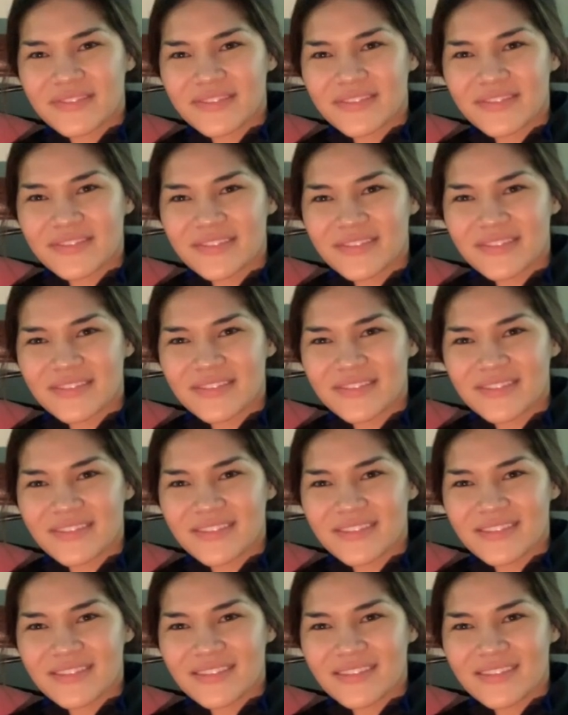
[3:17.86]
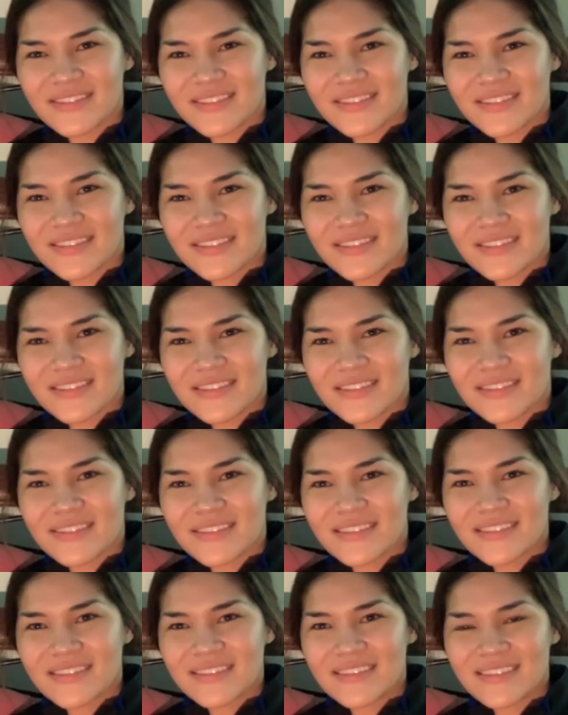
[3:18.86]

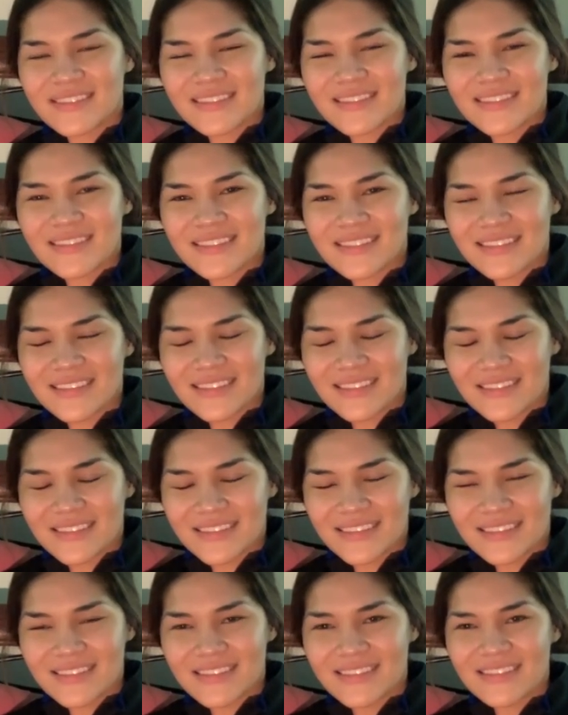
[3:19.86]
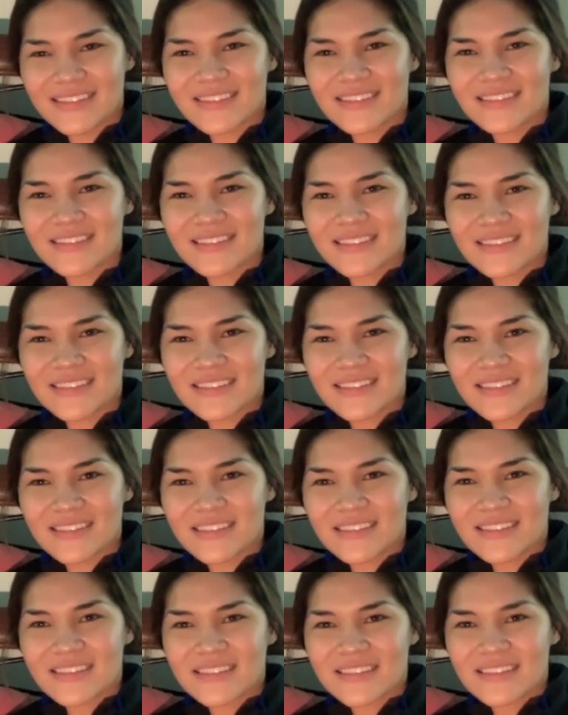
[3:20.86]

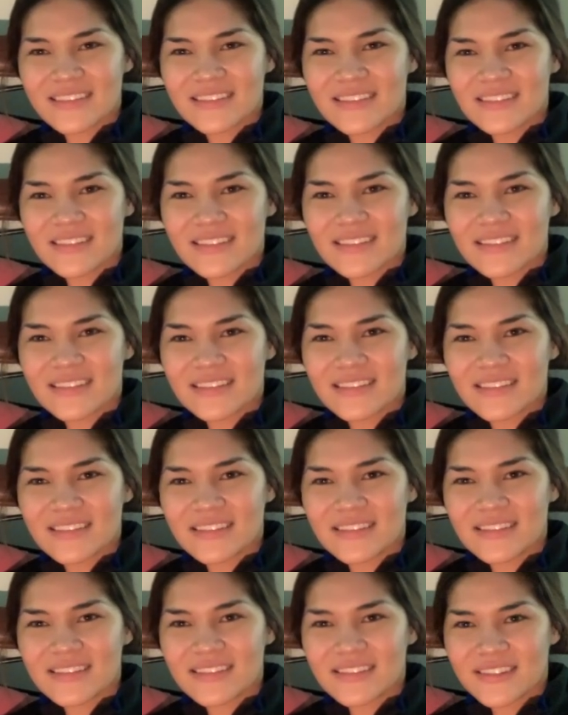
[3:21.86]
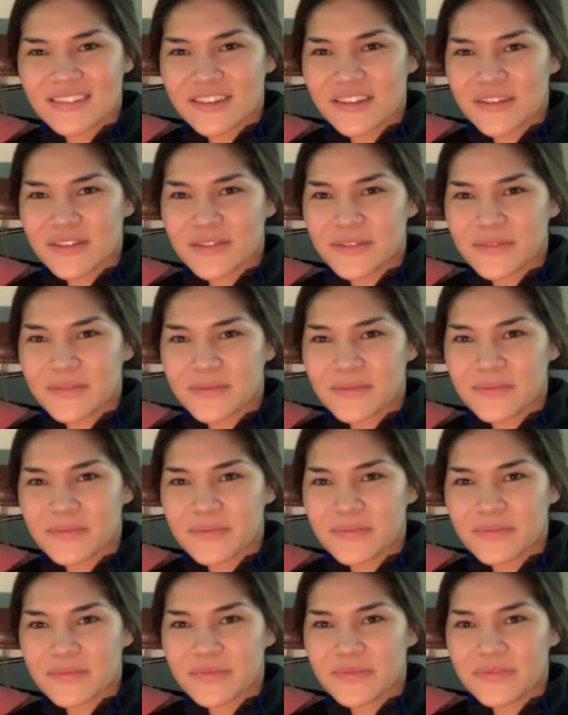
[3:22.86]

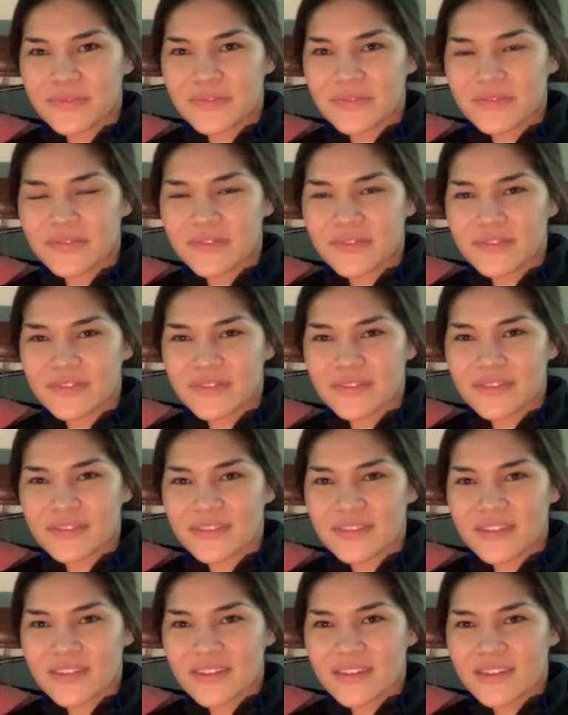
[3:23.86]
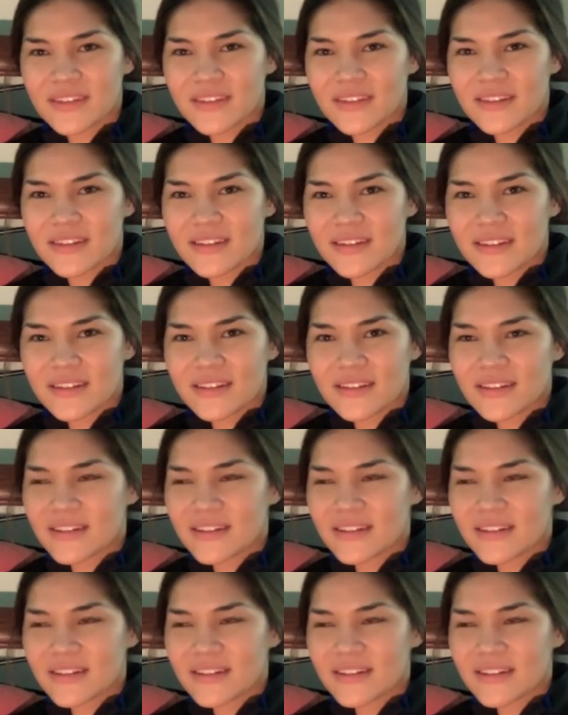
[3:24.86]
(not speaking)